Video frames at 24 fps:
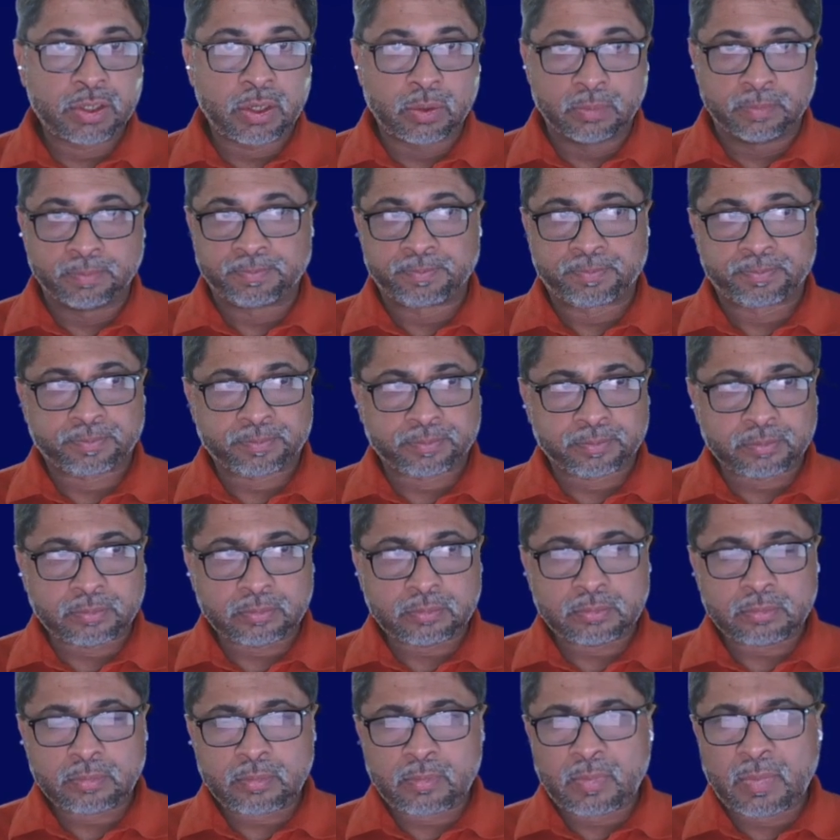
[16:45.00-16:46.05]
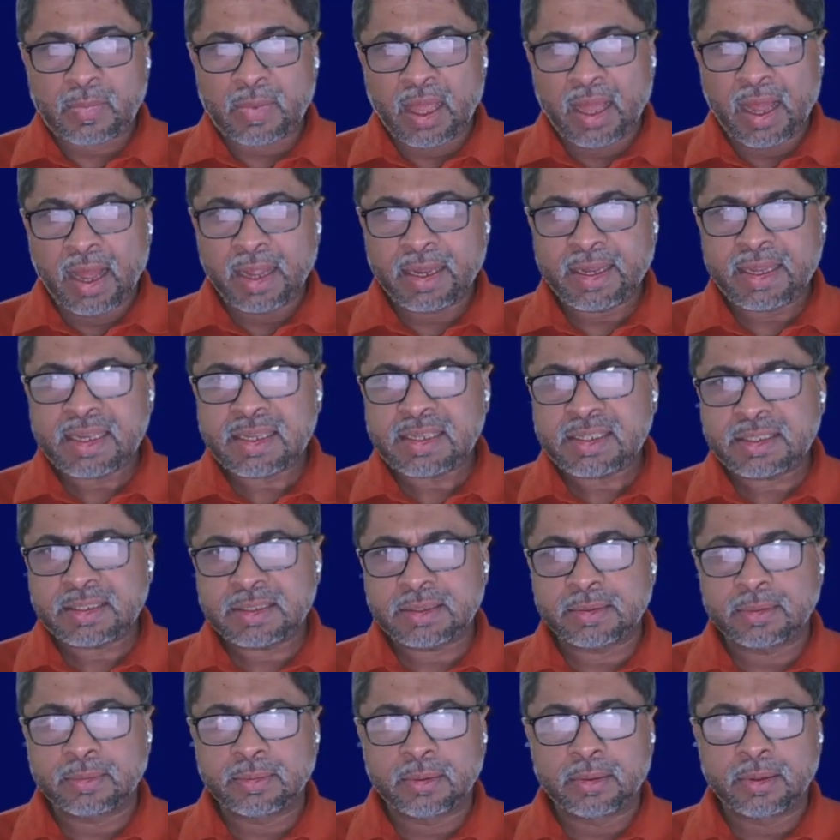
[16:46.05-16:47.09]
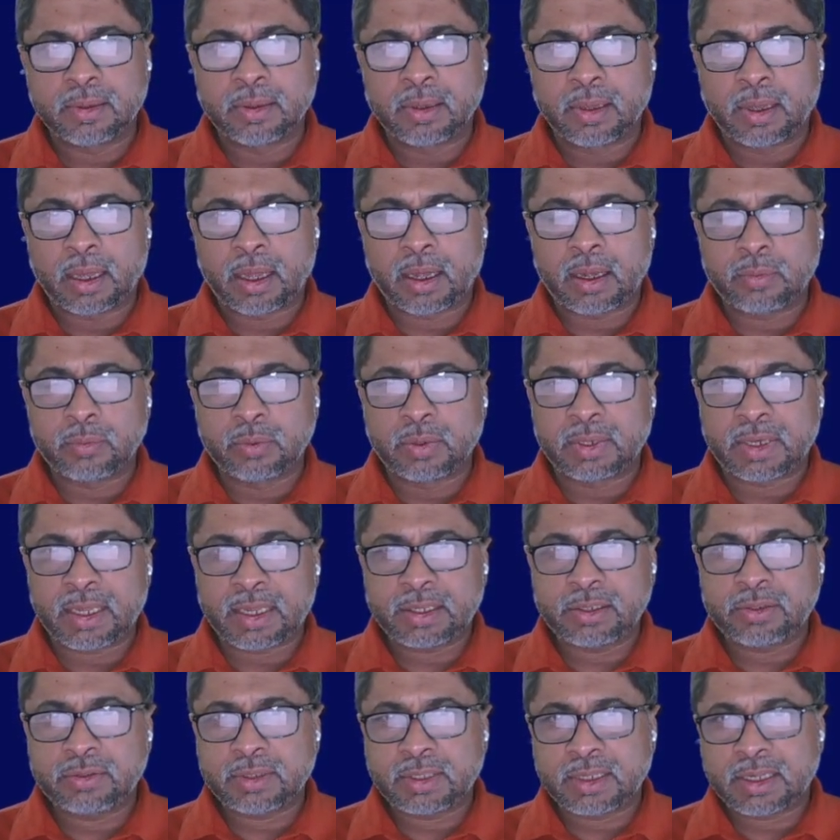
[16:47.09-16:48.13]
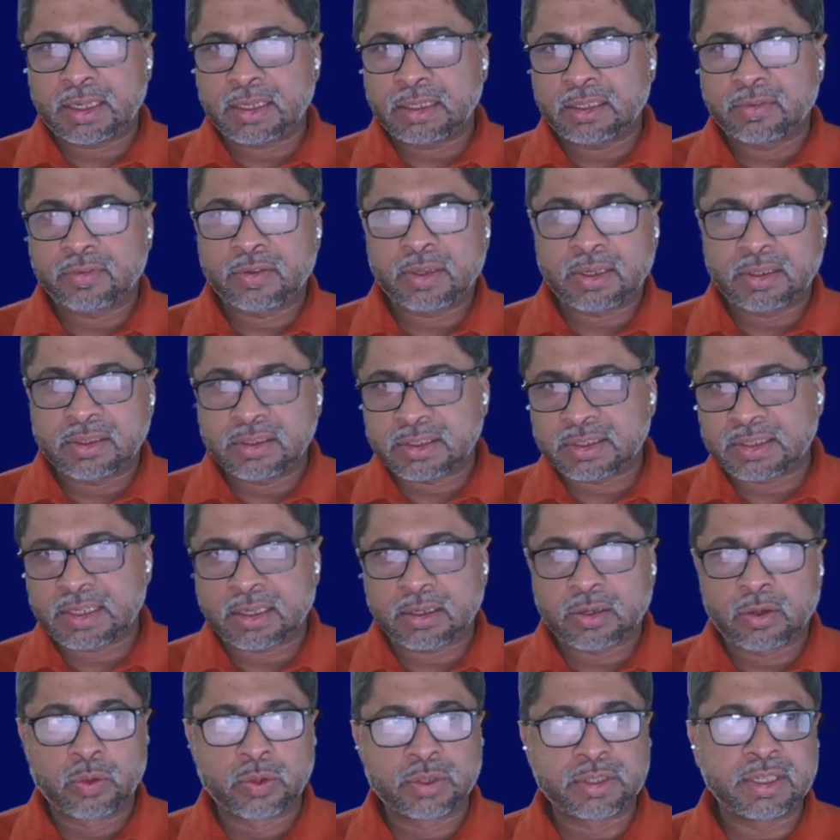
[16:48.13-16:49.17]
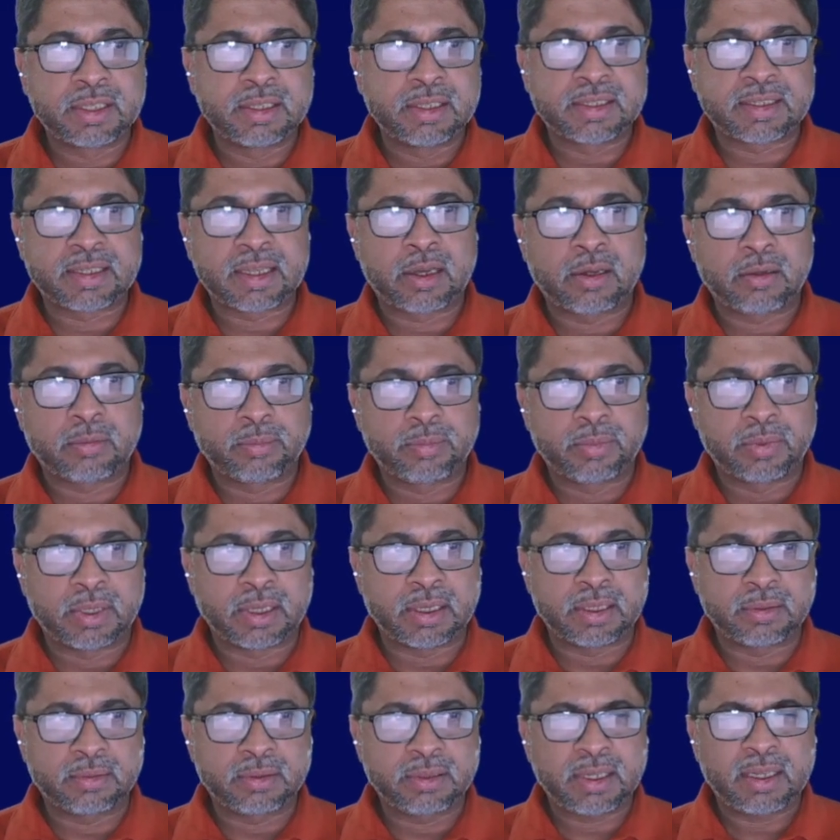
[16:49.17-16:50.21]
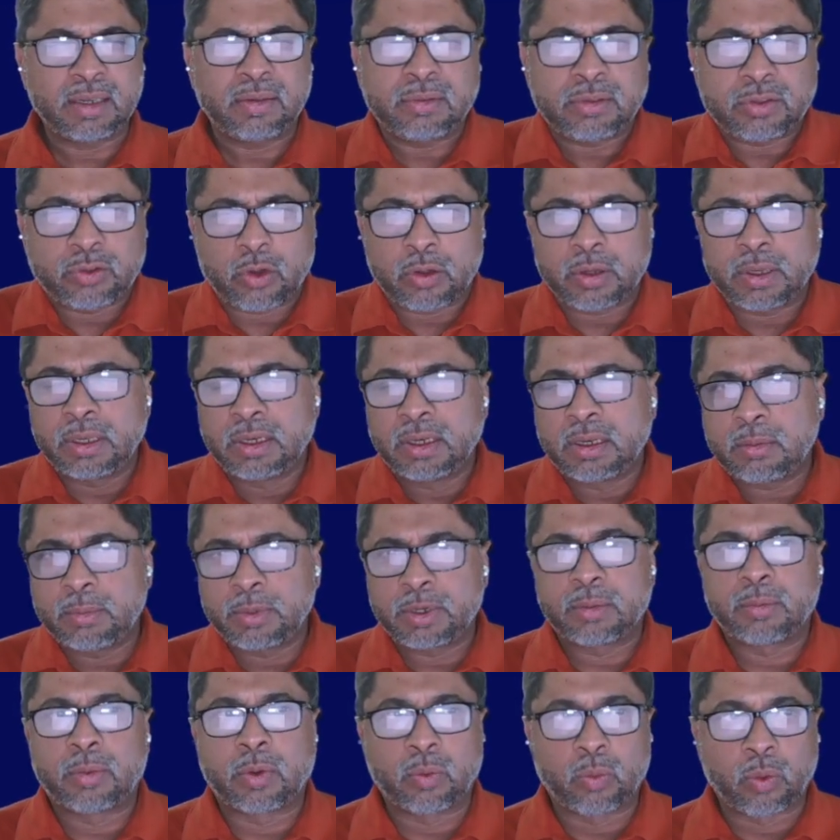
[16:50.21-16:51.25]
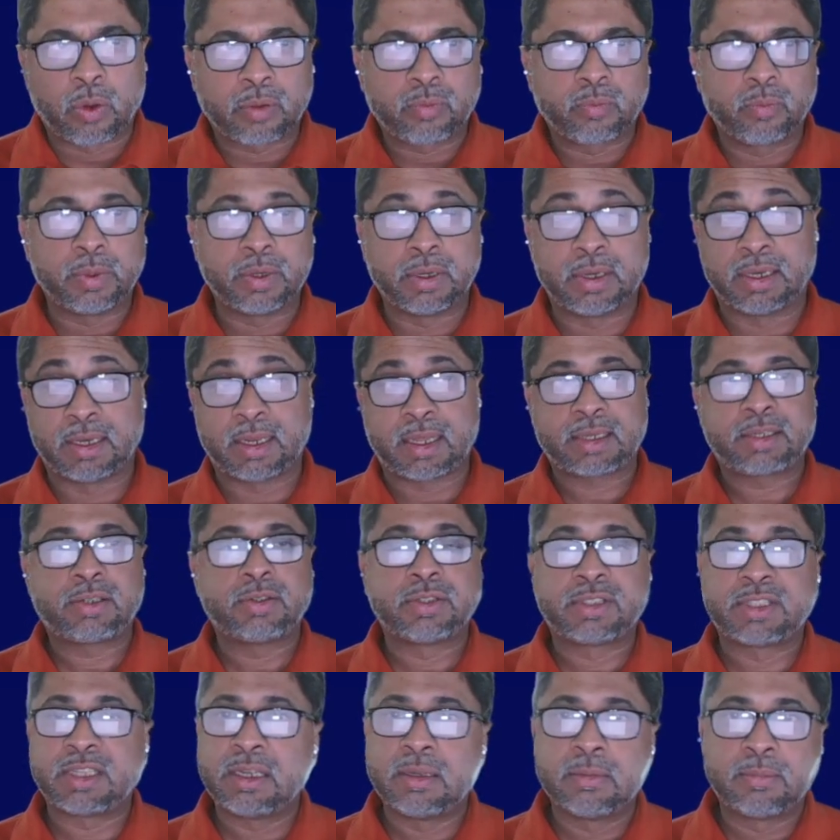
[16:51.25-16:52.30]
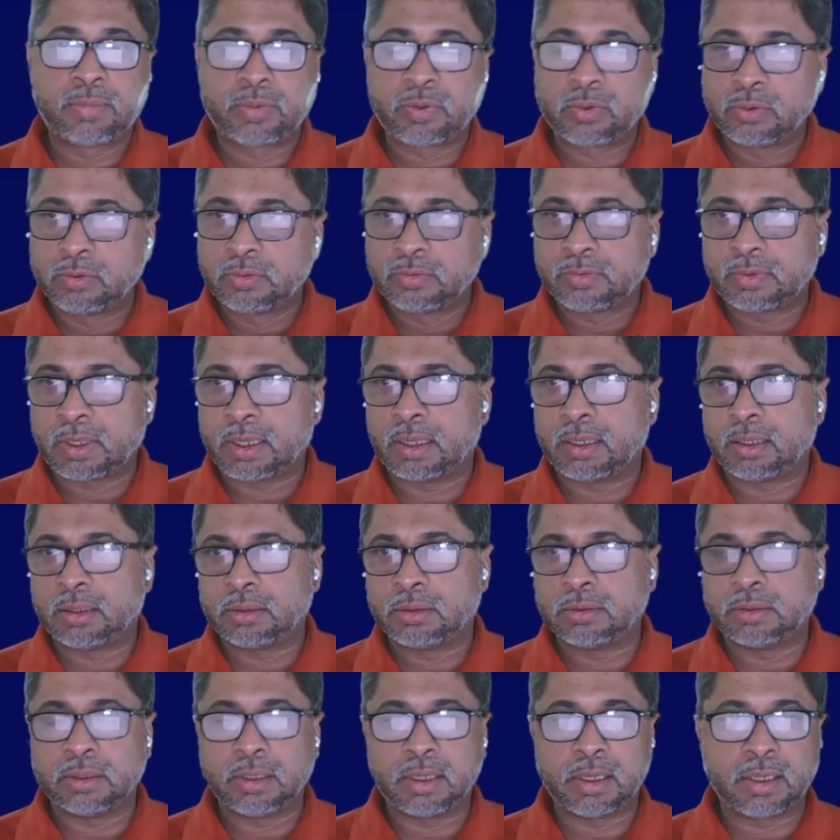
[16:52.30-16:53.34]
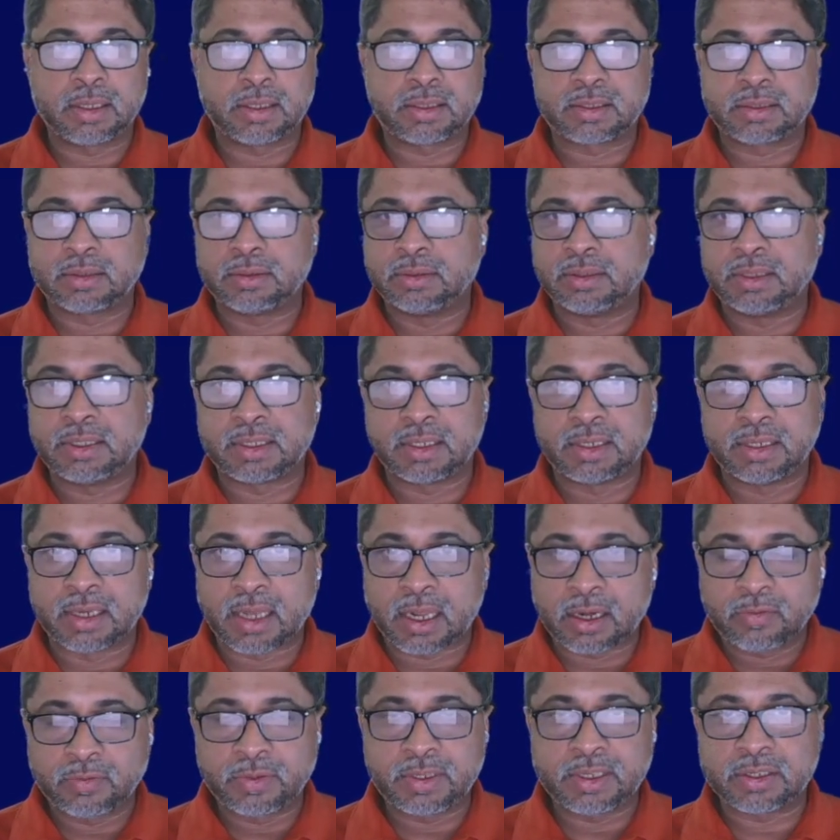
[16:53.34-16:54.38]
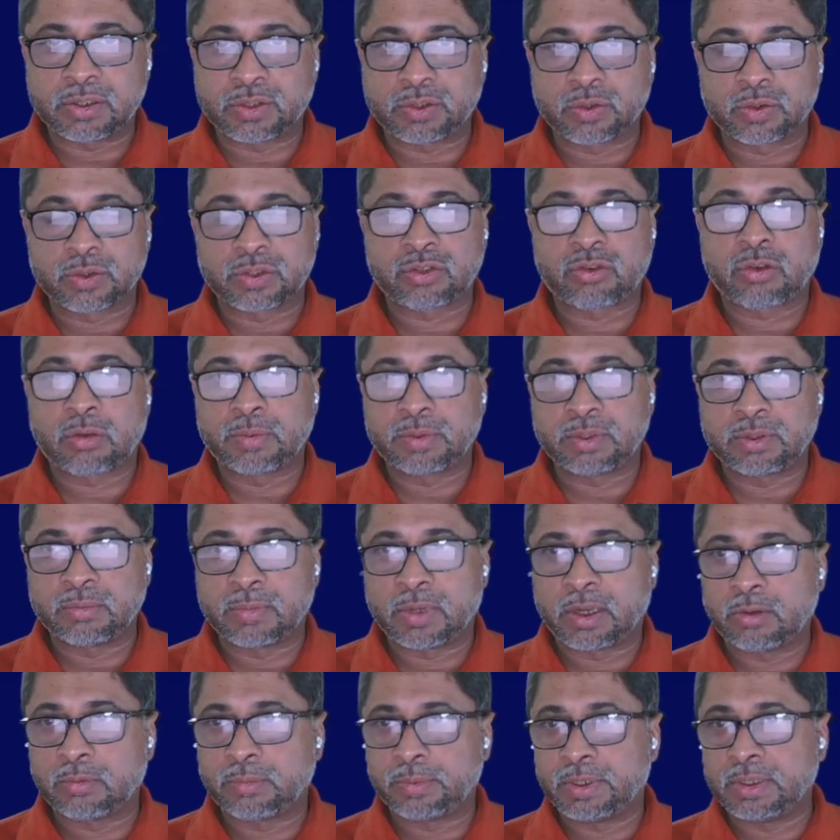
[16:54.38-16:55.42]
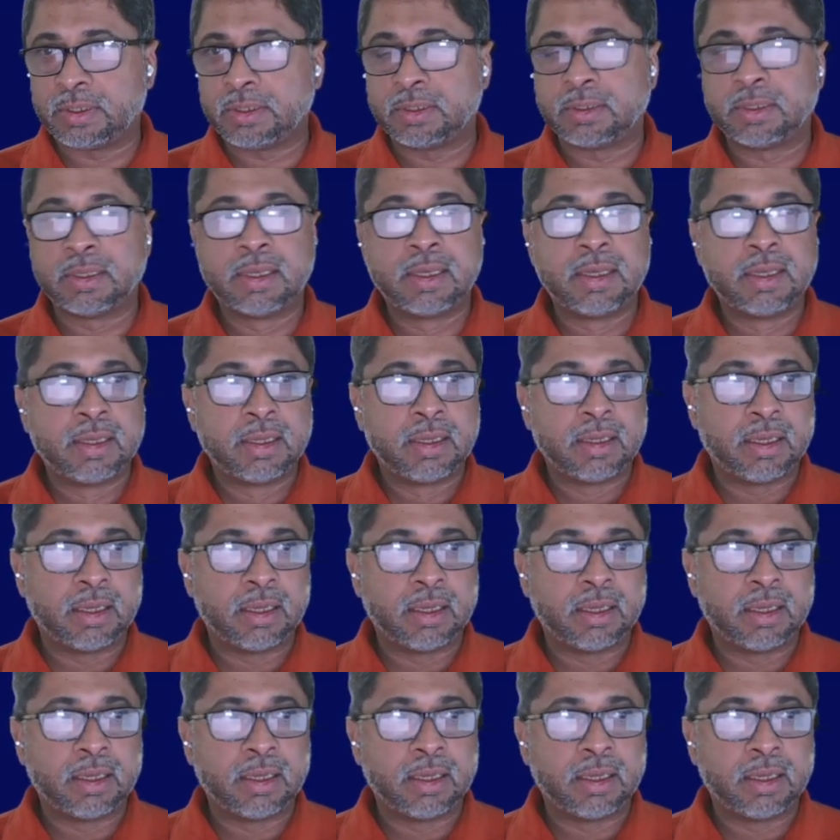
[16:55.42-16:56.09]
So I guess I would like to kind of start closing this out by talking a little bit about what we'd like to see improve. None of these are showstoppers in my opinion.